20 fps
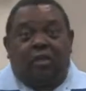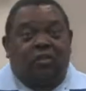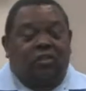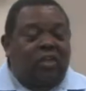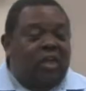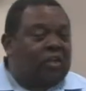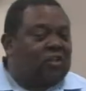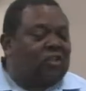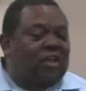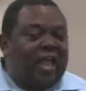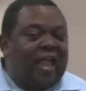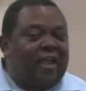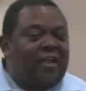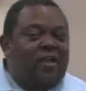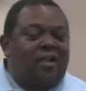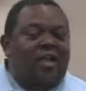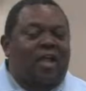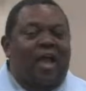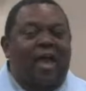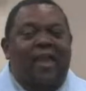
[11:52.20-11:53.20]
just like
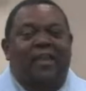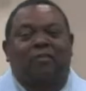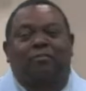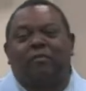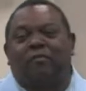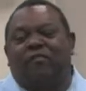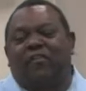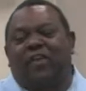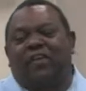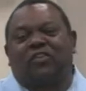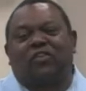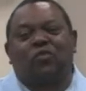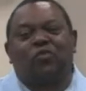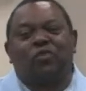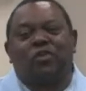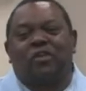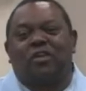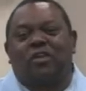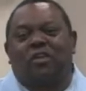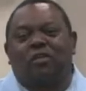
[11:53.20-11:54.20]
a college professor
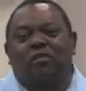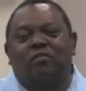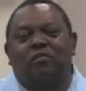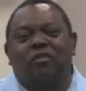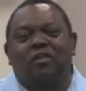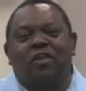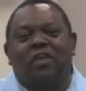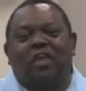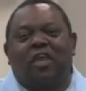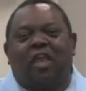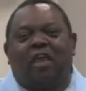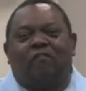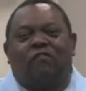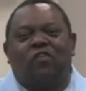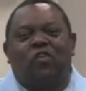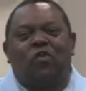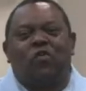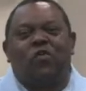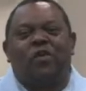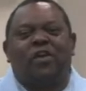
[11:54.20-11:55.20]
would do if
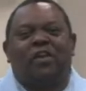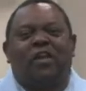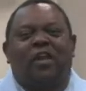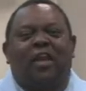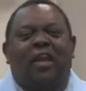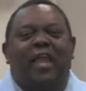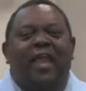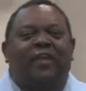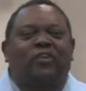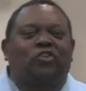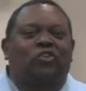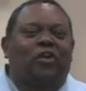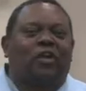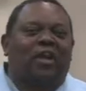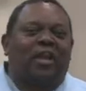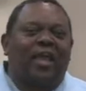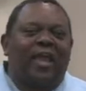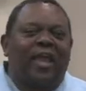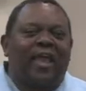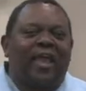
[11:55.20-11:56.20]
you were in a lecture
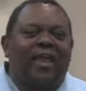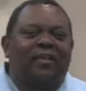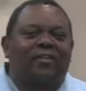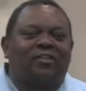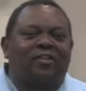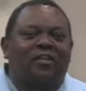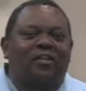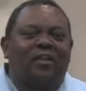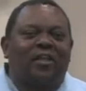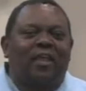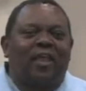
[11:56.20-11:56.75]
class